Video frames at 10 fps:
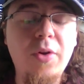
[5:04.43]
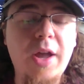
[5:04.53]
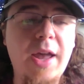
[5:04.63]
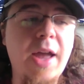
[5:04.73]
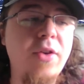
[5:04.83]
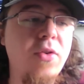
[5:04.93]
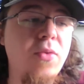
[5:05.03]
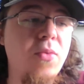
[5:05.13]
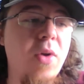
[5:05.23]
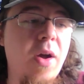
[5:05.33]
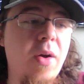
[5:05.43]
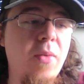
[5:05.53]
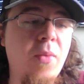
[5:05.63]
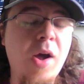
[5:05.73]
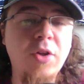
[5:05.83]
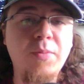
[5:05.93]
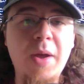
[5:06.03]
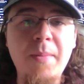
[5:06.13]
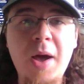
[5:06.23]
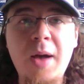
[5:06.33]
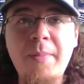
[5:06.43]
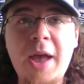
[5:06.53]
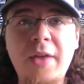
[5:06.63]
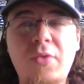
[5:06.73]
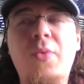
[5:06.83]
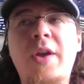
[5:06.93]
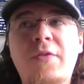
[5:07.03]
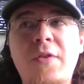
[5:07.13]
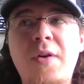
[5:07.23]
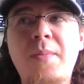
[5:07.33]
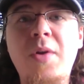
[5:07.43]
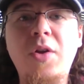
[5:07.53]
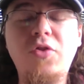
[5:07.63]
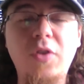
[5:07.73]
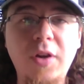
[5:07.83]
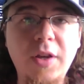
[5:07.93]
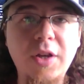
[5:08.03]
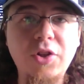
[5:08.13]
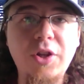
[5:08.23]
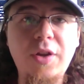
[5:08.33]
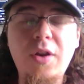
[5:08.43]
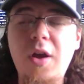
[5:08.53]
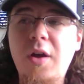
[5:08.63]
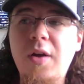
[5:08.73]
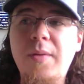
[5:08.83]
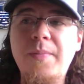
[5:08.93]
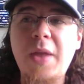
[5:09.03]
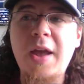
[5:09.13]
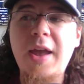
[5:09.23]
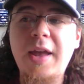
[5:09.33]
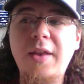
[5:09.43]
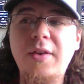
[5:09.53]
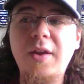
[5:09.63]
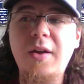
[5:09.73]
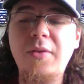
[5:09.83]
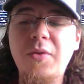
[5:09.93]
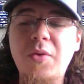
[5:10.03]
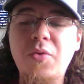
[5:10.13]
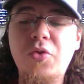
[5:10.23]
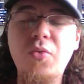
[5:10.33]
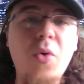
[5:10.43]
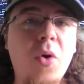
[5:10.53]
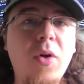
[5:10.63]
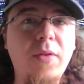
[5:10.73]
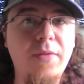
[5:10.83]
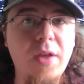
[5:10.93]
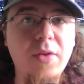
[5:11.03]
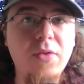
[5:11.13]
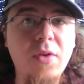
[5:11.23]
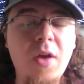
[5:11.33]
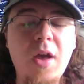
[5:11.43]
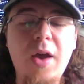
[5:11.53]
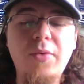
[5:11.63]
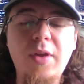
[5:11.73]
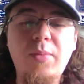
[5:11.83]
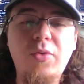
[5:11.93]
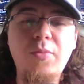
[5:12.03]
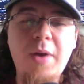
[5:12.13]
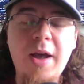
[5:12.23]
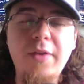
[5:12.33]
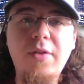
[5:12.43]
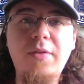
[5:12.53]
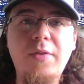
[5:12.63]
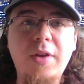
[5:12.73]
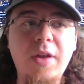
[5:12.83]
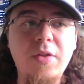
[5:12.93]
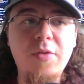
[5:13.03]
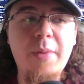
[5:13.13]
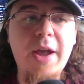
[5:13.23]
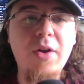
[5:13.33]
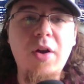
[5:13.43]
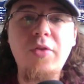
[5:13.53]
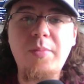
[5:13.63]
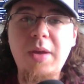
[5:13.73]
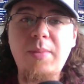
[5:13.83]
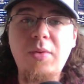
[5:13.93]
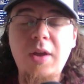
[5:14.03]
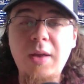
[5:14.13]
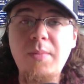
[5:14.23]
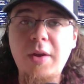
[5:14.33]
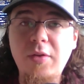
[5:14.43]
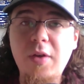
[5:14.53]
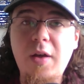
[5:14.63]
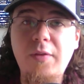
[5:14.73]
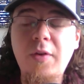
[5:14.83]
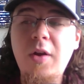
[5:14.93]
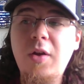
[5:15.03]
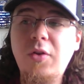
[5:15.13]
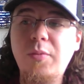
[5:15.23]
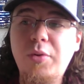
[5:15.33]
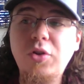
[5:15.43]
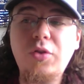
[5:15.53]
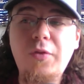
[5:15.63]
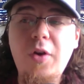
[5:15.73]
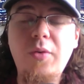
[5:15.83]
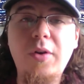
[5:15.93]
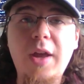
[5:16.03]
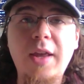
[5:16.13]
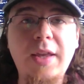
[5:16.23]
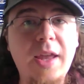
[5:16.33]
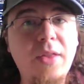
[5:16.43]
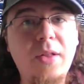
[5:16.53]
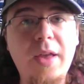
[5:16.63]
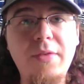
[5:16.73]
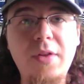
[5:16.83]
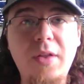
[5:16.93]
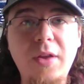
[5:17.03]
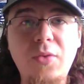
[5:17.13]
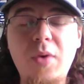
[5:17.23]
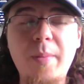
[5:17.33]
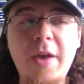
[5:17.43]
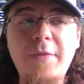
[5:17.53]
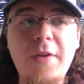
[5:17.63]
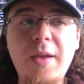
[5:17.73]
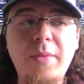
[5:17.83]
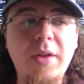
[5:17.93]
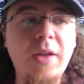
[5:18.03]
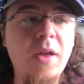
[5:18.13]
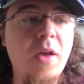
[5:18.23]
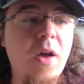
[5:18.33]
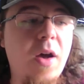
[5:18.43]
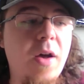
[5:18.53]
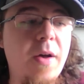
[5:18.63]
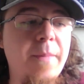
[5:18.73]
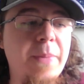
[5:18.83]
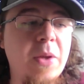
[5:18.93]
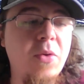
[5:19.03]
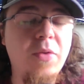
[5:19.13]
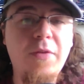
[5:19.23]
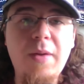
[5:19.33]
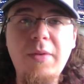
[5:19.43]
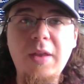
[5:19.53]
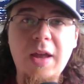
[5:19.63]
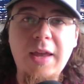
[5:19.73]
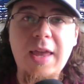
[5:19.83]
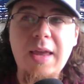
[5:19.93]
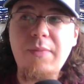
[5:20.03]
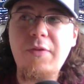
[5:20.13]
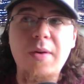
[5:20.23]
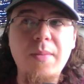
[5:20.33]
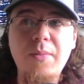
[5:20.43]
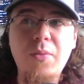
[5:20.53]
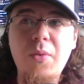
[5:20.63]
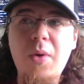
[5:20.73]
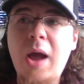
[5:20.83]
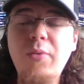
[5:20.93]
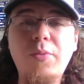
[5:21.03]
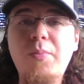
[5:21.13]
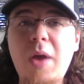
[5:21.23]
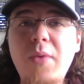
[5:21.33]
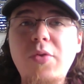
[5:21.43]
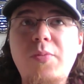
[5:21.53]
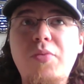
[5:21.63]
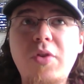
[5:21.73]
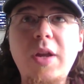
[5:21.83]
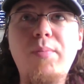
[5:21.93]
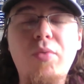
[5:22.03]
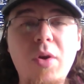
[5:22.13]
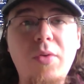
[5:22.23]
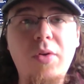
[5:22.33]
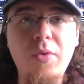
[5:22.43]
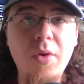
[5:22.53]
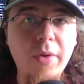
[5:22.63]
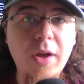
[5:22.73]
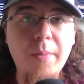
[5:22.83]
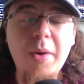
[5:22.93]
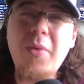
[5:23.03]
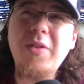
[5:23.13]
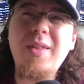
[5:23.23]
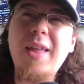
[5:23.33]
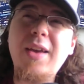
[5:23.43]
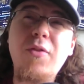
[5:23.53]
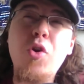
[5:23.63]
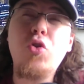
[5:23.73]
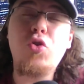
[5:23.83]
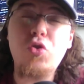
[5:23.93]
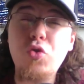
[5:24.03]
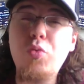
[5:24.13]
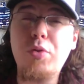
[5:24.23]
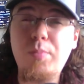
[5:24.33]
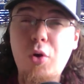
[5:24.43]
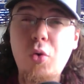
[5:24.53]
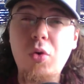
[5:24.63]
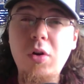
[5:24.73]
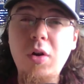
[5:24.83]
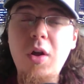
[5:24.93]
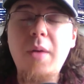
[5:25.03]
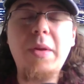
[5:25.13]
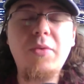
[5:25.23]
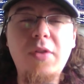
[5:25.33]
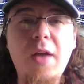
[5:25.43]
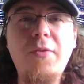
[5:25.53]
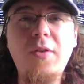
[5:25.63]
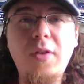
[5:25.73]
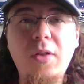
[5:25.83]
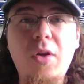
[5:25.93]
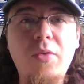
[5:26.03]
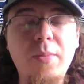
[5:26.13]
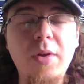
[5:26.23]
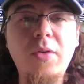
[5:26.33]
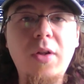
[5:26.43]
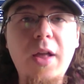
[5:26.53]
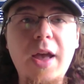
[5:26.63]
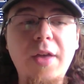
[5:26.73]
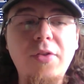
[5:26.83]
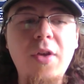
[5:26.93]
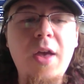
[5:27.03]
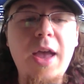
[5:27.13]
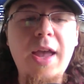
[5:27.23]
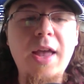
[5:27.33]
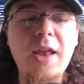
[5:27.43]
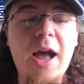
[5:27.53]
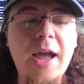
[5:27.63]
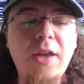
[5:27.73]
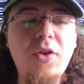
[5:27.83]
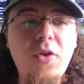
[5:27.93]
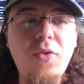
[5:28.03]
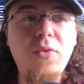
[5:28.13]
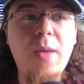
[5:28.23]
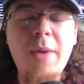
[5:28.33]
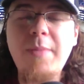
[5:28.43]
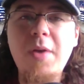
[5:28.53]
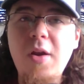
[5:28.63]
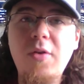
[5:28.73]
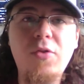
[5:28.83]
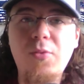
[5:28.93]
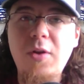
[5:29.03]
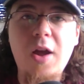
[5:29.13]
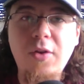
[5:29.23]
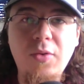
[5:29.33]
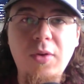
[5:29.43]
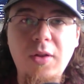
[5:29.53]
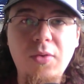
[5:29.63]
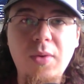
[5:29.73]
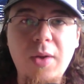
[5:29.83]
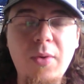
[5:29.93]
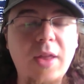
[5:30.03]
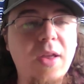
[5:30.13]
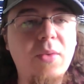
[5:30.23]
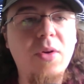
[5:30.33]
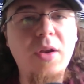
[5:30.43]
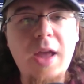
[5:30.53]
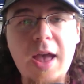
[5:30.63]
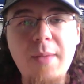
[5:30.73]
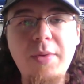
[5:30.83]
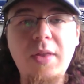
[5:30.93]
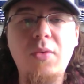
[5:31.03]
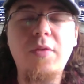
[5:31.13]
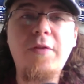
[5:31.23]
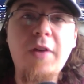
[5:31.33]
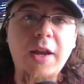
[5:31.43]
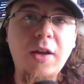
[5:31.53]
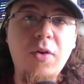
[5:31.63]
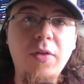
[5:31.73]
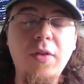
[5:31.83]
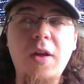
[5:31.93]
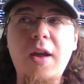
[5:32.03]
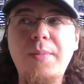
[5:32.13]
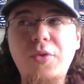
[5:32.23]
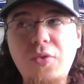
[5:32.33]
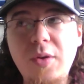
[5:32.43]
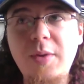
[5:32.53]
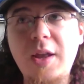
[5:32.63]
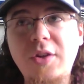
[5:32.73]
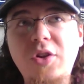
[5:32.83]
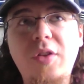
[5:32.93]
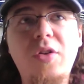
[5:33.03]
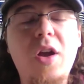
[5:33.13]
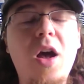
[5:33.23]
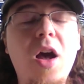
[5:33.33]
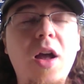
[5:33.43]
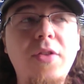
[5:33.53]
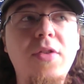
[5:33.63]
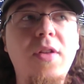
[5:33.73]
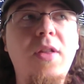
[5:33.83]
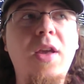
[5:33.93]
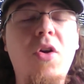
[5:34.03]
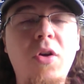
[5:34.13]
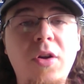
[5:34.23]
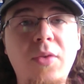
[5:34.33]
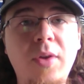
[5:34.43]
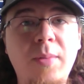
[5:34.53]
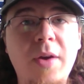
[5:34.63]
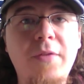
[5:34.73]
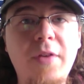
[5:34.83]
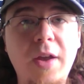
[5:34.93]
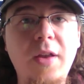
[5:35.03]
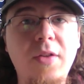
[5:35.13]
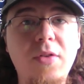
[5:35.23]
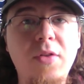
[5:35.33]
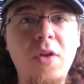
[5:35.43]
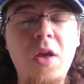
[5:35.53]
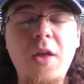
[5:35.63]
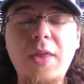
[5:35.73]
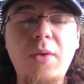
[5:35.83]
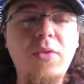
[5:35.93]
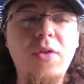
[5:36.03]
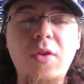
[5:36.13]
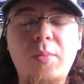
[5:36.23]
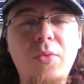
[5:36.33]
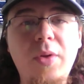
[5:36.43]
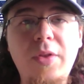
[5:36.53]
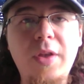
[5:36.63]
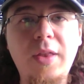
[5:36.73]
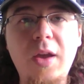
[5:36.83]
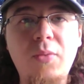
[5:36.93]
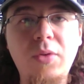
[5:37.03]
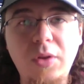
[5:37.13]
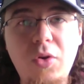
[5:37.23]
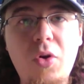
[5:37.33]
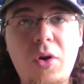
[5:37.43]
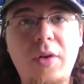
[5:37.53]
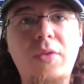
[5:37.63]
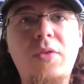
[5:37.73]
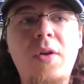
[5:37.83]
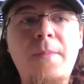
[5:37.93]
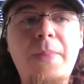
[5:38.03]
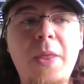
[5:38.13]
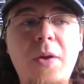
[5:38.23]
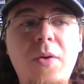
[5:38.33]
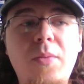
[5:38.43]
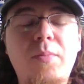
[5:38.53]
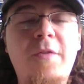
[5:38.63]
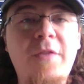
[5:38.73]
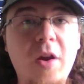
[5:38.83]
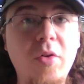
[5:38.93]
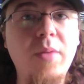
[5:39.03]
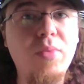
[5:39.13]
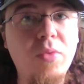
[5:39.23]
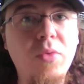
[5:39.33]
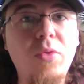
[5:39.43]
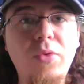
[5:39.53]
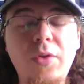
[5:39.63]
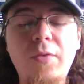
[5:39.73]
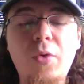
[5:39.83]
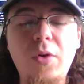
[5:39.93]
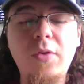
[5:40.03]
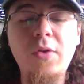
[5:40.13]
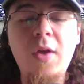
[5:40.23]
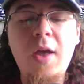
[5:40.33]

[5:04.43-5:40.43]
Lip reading: I had to watch my mom pass away from drug addiction. And through all of this, I was able to positively inspire other people and myself to push forward and gain the lifestyle that you want. My family, the family that I came from, I was pretty broke growing up. I wasn't like super poor, but I was definitely lower middle class. And I knew that my parents were not doing it the right way. They were unhappy. They were fighting all the time, screaming at each other, constantly arguing about finances. That was the number one thing that really caused their very brutal divorce.